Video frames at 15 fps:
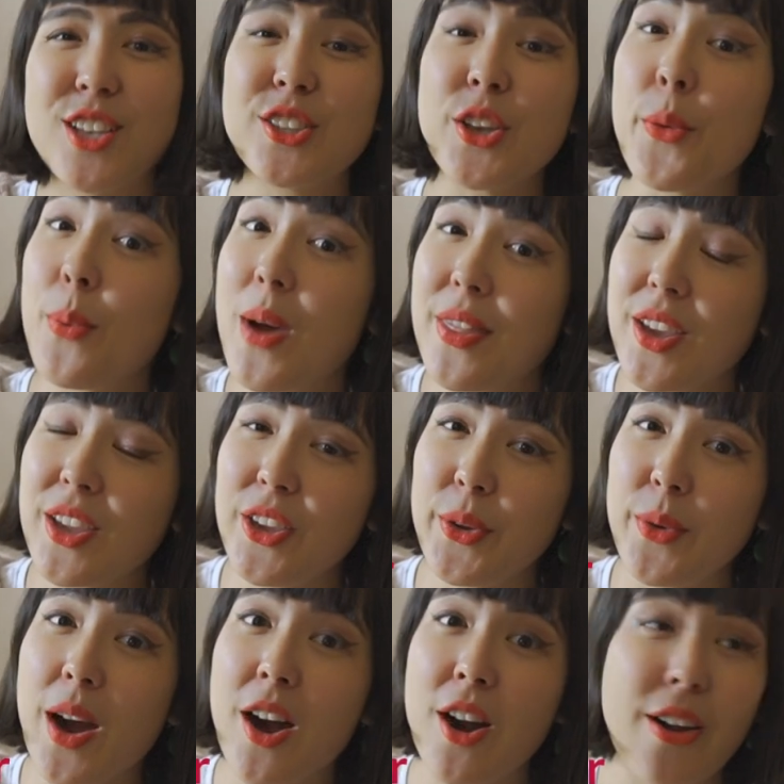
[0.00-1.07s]
So whether
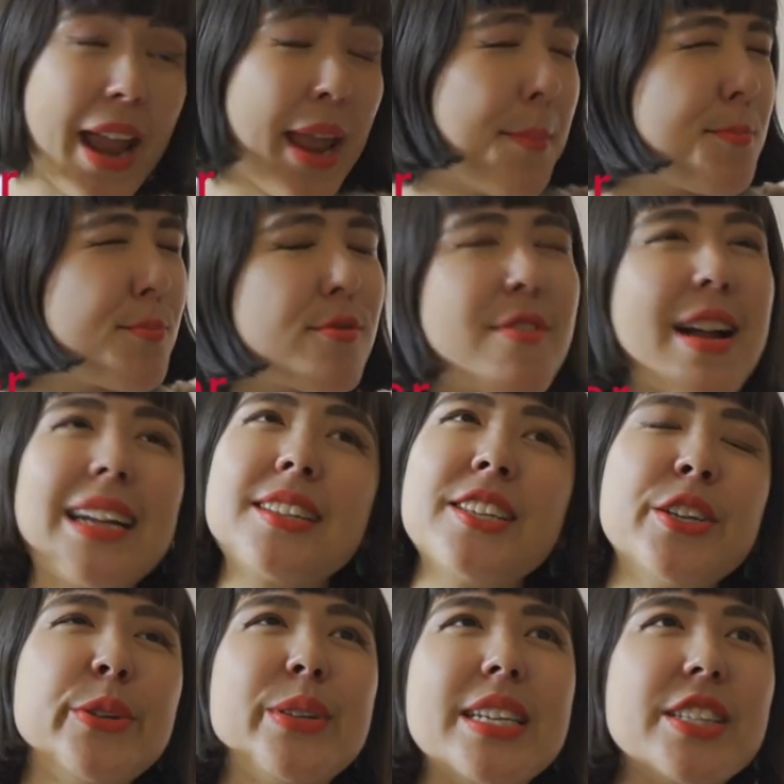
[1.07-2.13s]
you are a brand
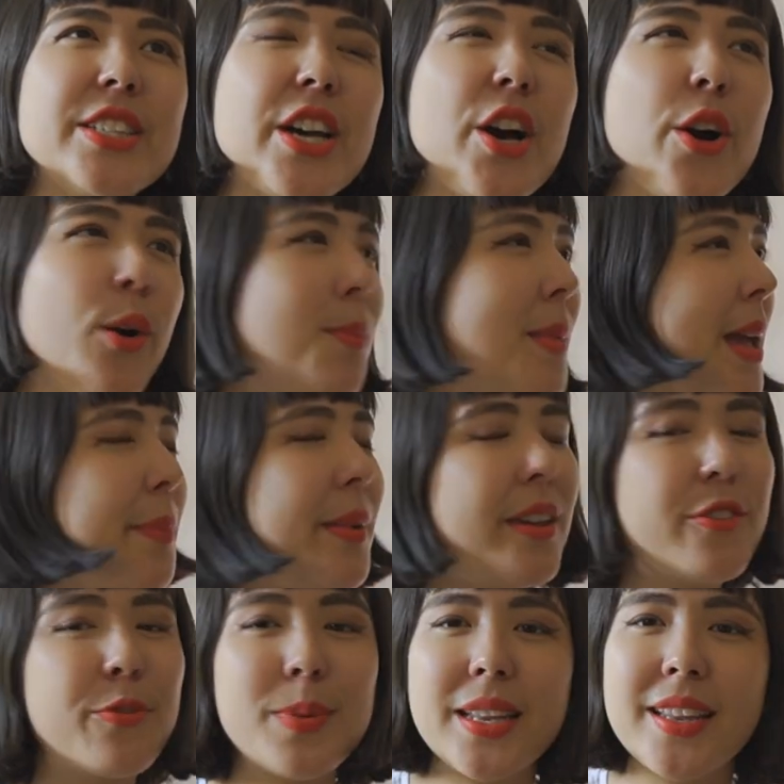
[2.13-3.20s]
new knitter, or maybe
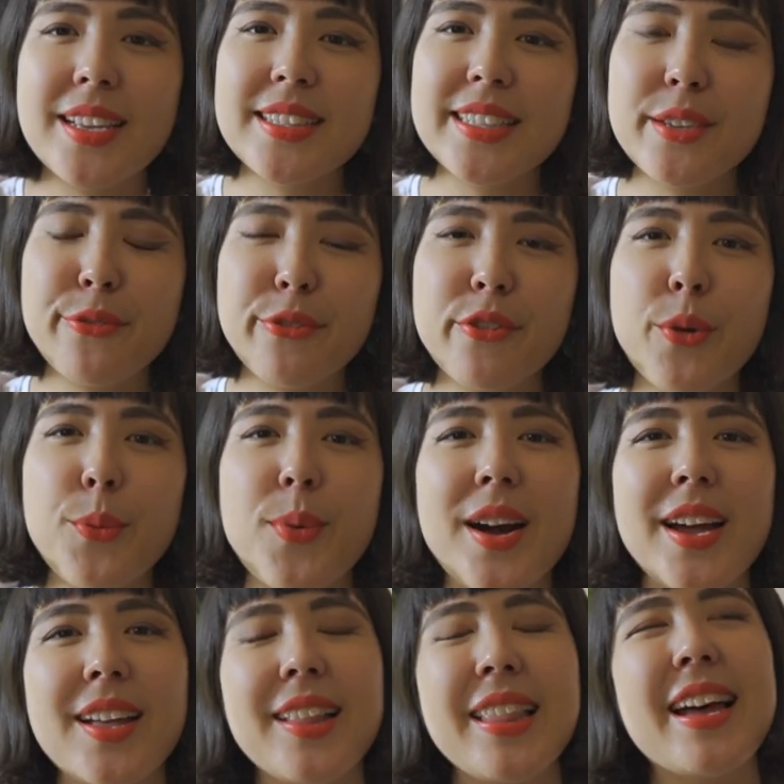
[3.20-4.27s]
you've been knitting for a
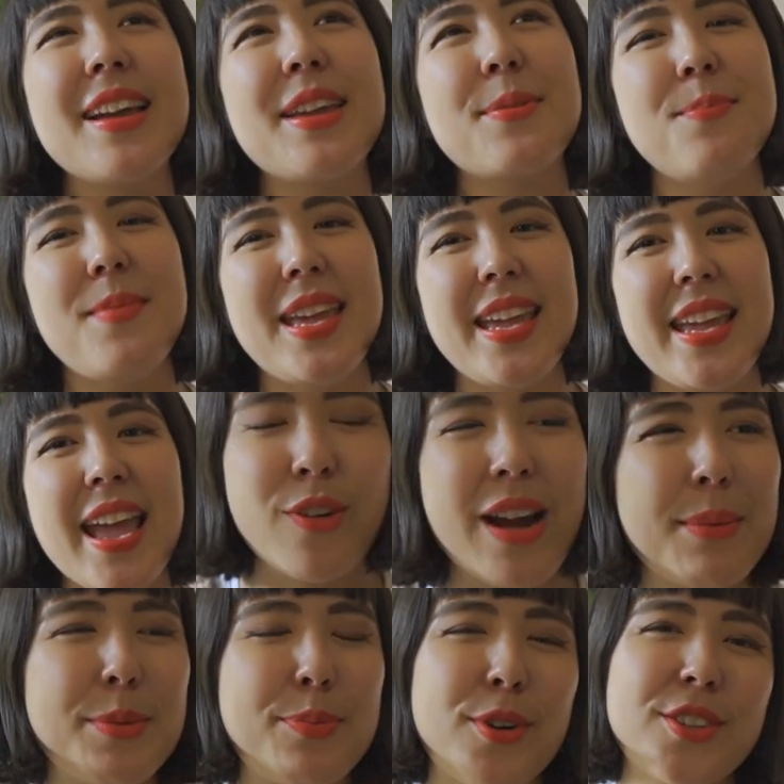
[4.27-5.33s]
while like me,
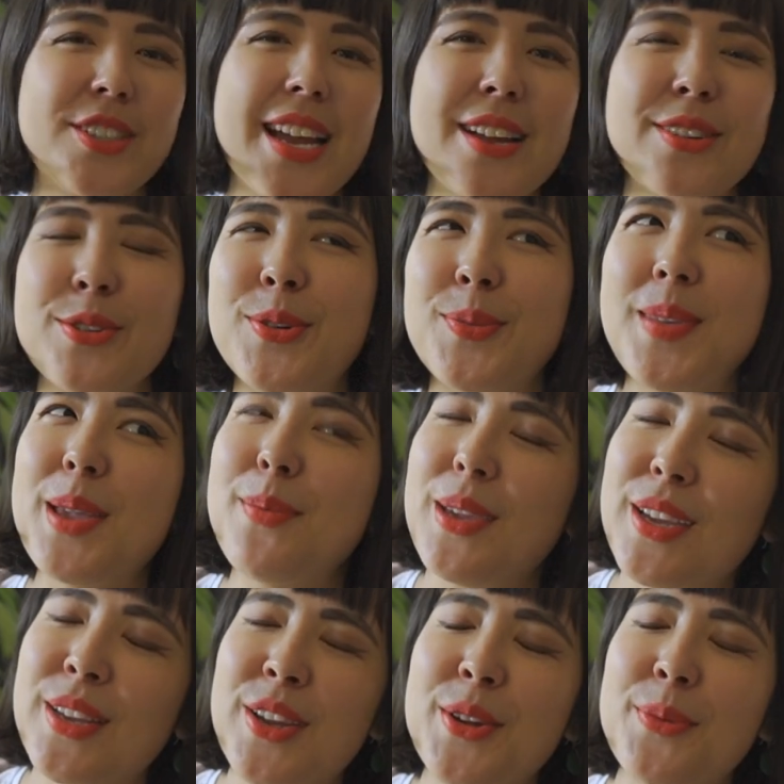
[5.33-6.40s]
grab a project or
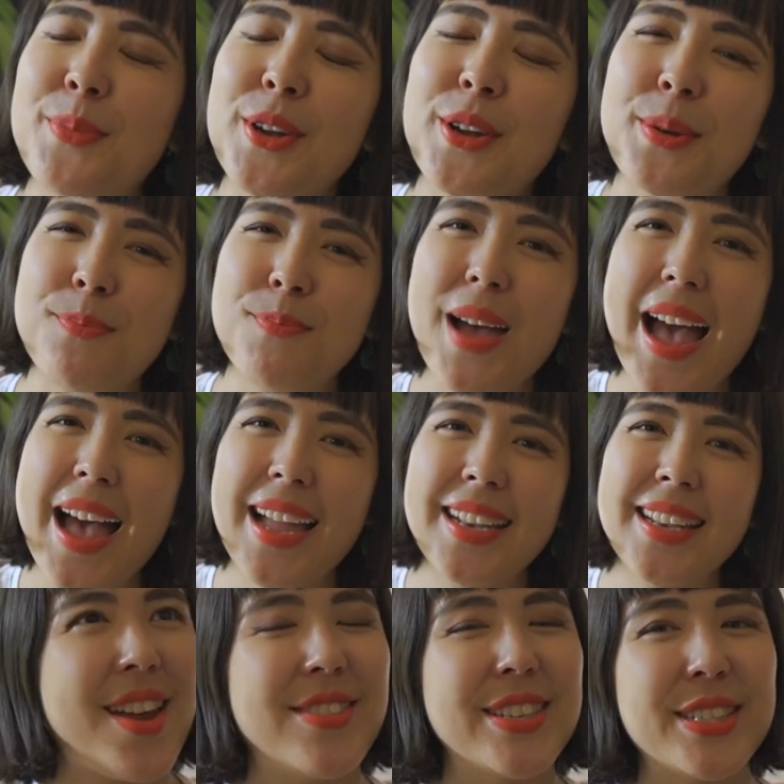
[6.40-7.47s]
maybe a notebook and
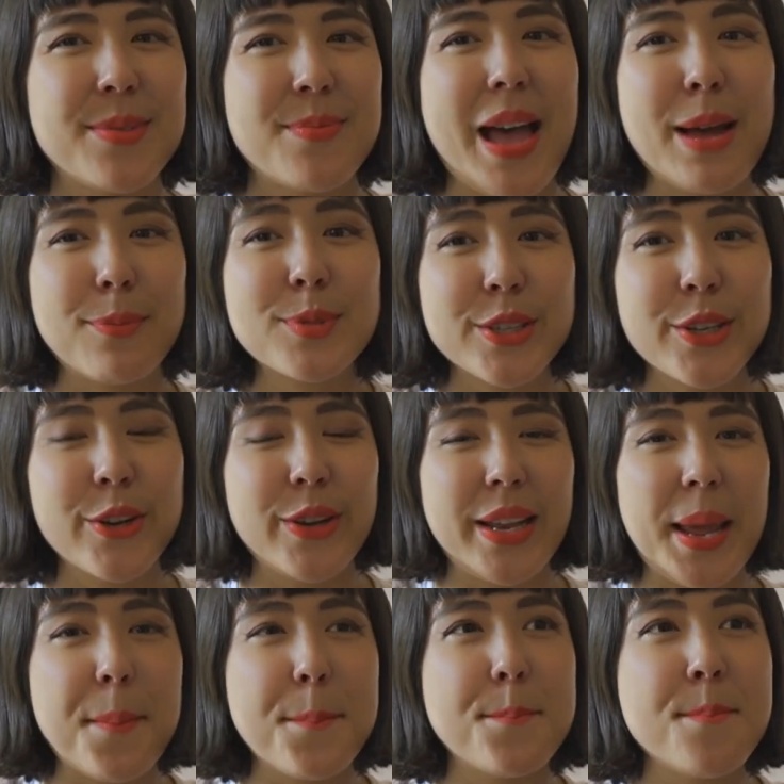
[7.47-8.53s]
pen. There is some
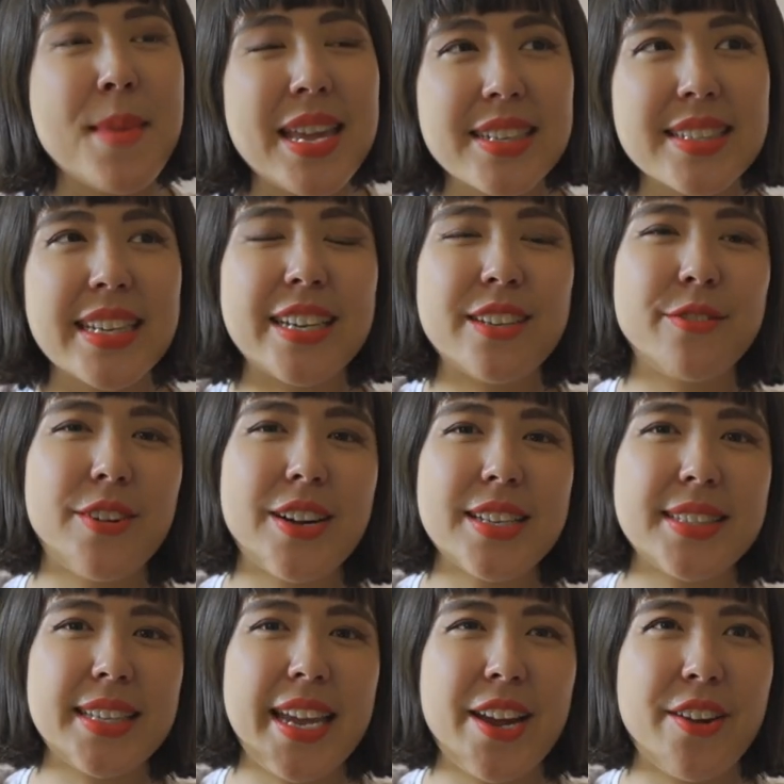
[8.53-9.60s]
absolutely amazing
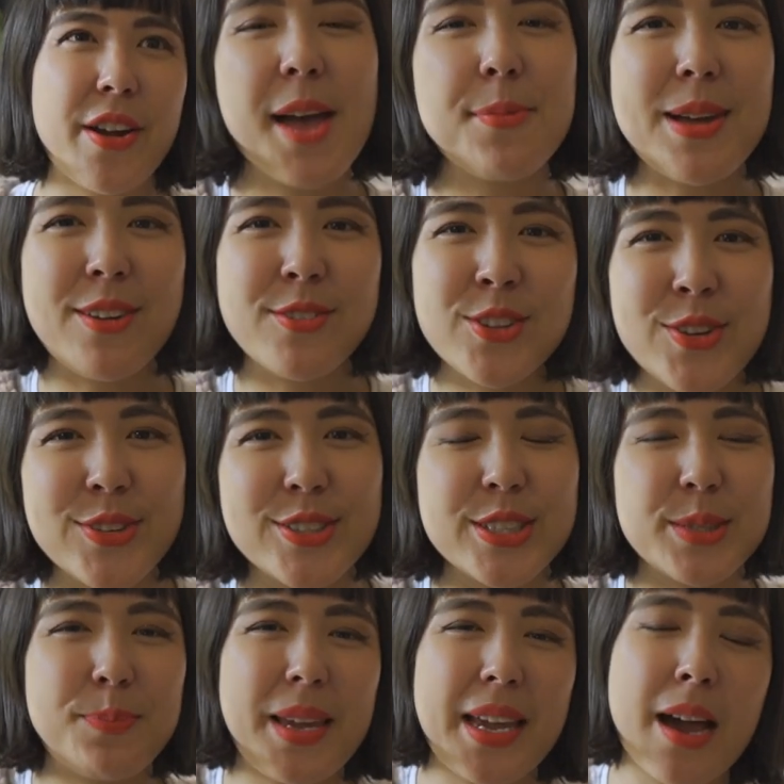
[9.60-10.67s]
advice here about not
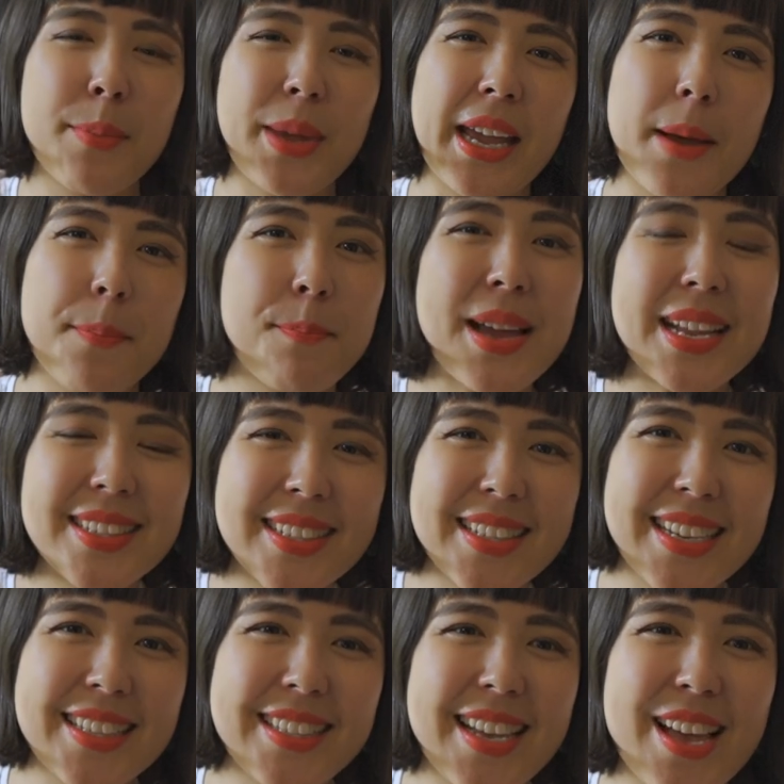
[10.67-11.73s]
just becoming a better
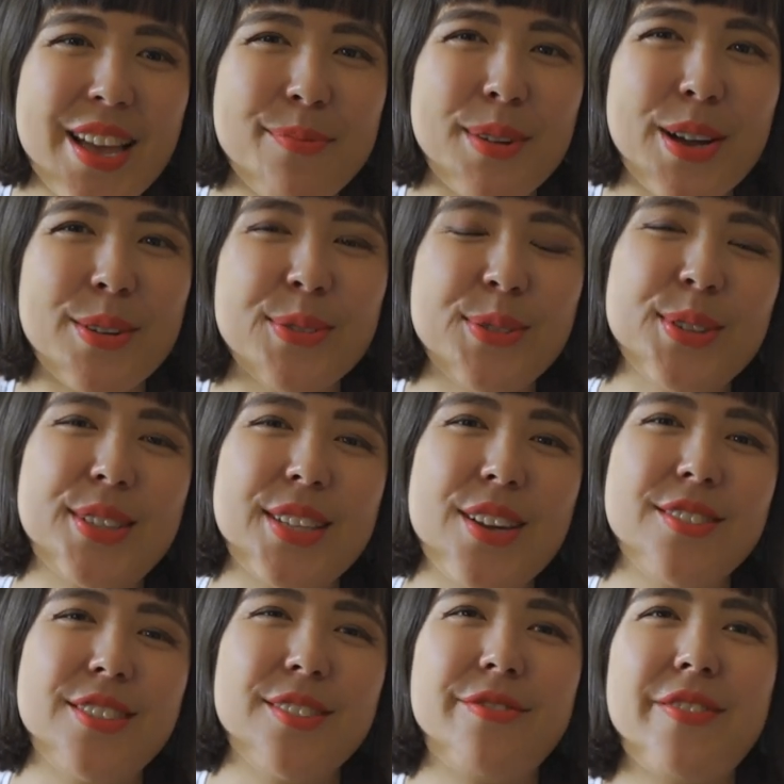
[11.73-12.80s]
knitter, but
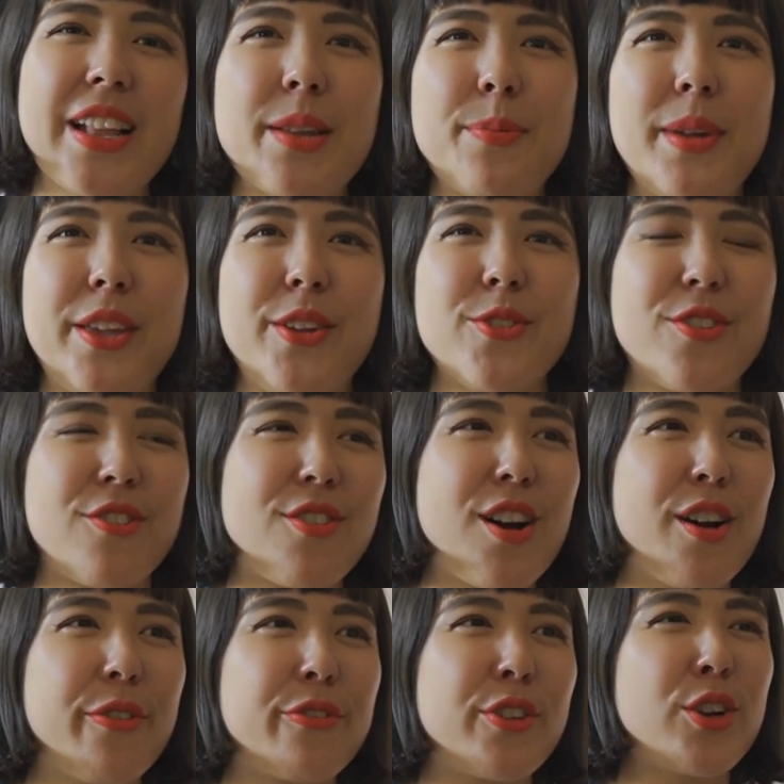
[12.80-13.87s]
also developing your
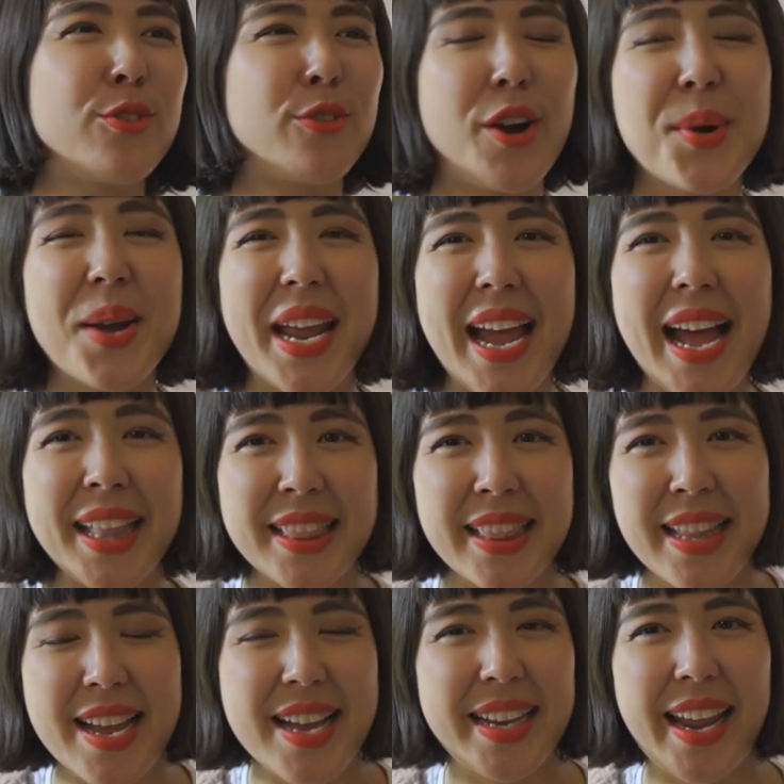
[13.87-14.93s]
craft, growing and
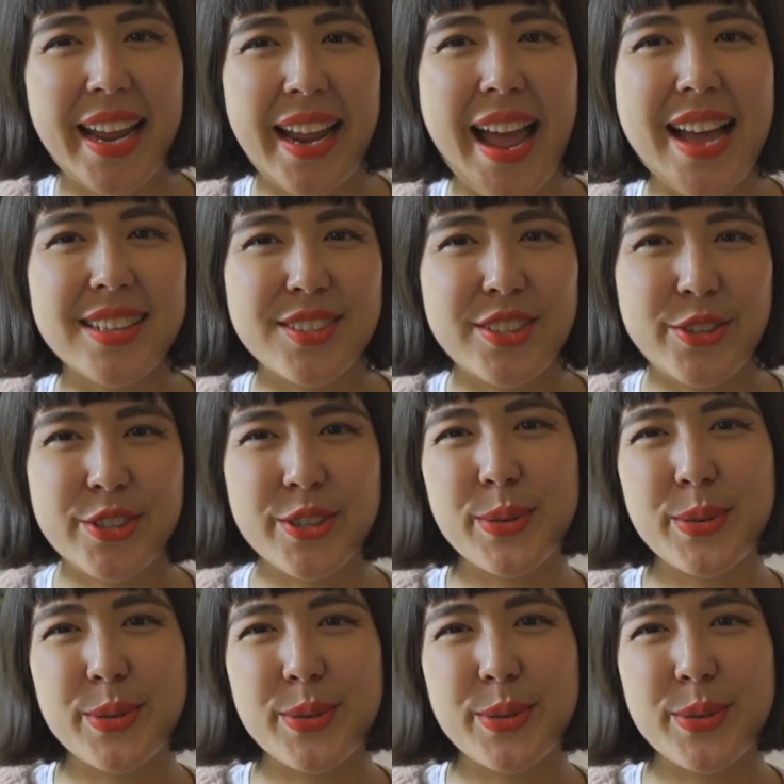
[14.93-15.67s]
learning as you do